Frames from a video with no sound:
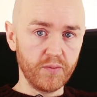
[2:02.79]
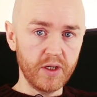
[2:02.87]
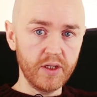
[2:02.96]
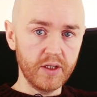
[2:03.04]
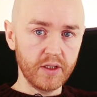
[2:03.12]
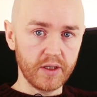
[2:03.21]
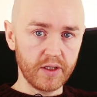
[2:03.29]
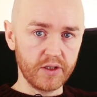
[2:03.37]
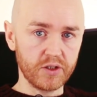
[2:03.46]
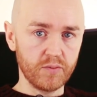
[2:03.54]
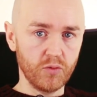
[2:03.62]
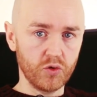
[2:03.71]
meeting
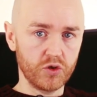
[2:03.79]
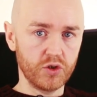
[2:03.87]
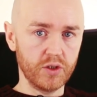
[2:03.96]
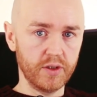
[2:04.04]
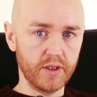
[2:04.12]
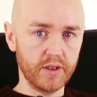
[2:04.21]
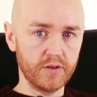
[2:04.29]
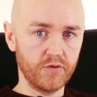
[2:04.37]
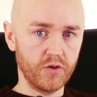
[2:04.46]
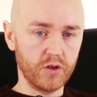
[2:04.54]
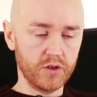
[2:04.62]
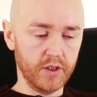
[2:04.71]
these emotional needs
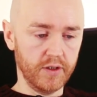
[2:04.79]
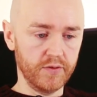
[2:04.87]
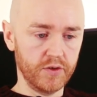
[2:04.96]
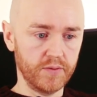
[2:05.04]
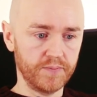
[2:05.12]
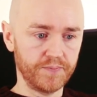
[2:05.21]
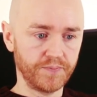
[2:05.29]
for ourselves,